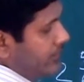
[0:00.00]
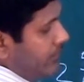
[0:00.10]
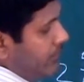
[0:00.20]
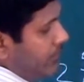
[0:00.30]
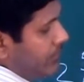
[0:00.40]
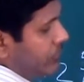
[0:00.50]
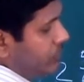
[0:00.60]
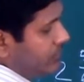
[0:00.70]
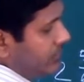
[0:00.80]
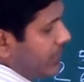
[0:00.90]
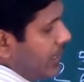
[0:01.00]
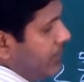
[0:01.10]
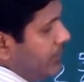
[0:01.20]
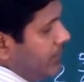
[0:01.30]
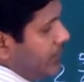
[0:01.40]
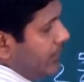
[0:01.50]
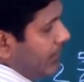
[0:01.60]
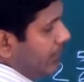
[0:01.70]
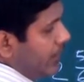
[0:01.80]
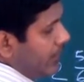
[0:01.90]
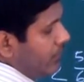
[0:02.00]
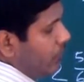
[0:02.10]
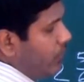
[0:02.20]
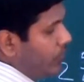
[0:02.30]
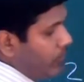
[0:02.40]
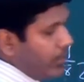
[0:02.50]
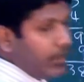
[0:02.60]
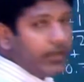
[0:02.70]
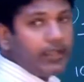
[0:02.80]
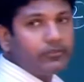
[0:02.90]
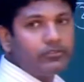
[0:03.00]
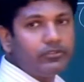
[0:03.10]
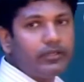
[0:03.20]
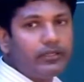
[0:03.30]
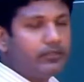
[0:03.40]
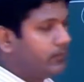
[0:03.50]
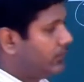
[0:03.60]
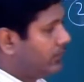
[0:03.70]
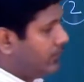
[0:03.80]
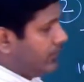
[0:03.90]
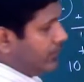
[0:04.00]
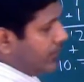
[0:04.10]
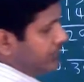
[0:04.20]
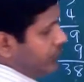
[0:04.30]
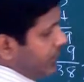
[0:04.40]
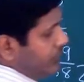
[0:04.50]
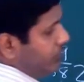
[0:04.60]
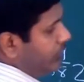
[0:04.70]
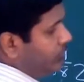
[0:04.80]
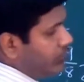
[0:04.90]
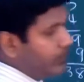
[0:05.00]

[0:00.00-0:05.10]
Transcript: 7 plus 2 is 9, and carry that 1 over 9 next to it. That's your answer.